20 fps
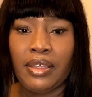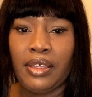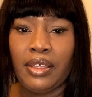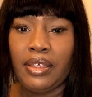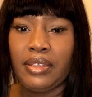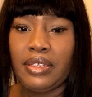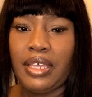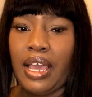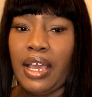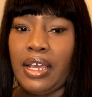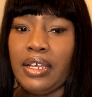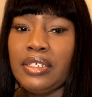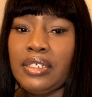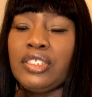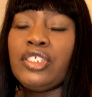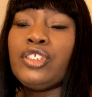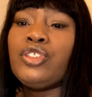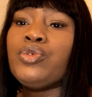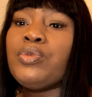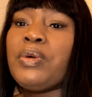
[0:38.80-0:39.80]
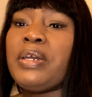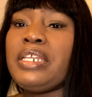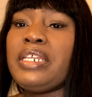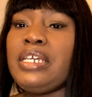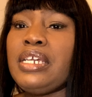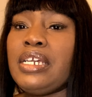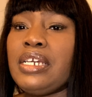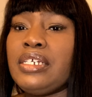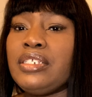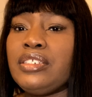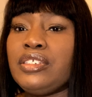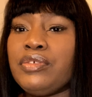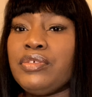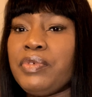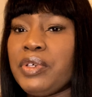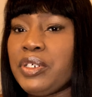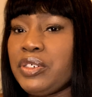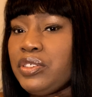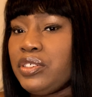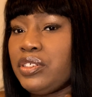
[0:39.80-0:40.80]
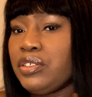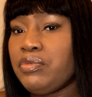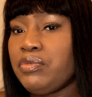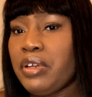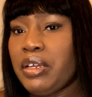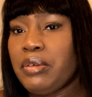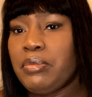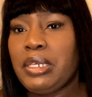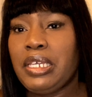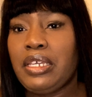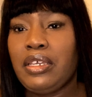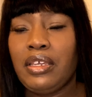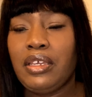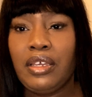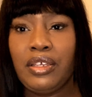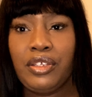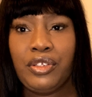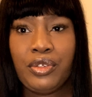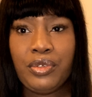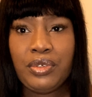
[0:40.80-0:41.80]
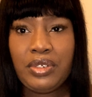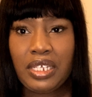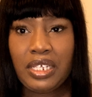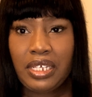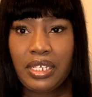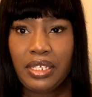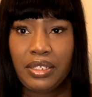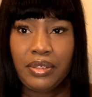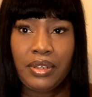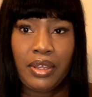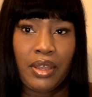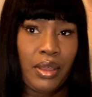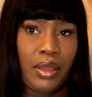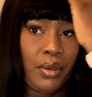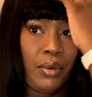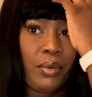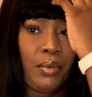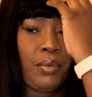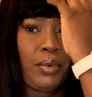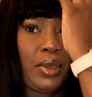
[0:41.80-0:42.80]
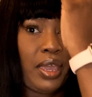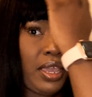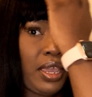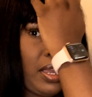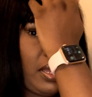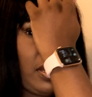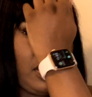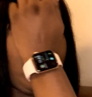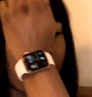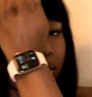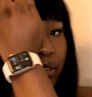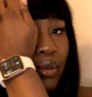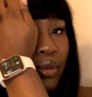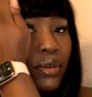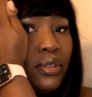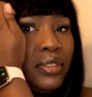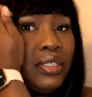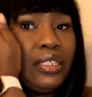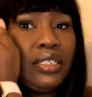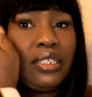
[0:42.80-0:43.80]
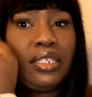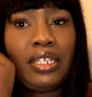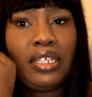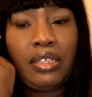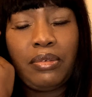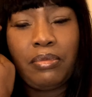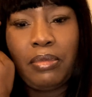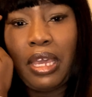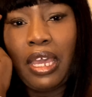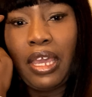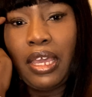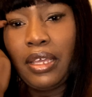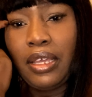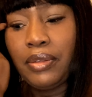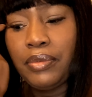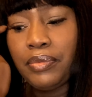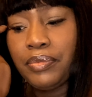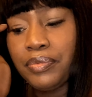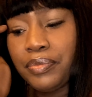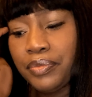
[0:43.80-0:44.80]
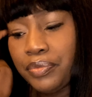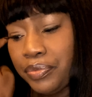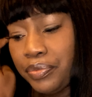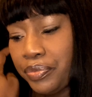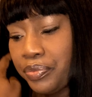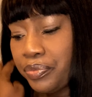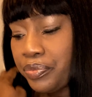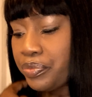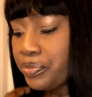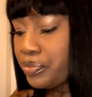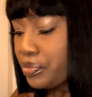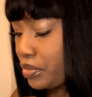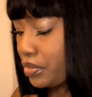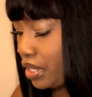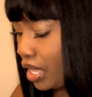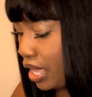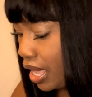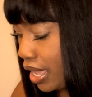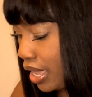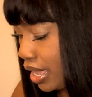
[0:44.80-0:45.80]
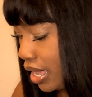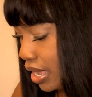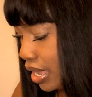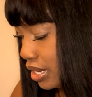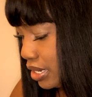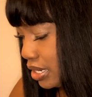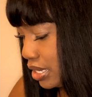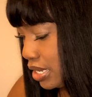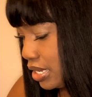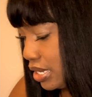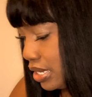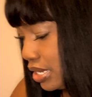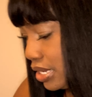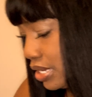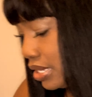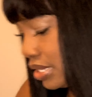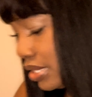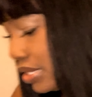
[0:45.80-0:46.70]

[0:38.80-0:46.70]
Yeah, it's a 20-inch Virgin Remy unit, and it's called a Neat Bang, and it is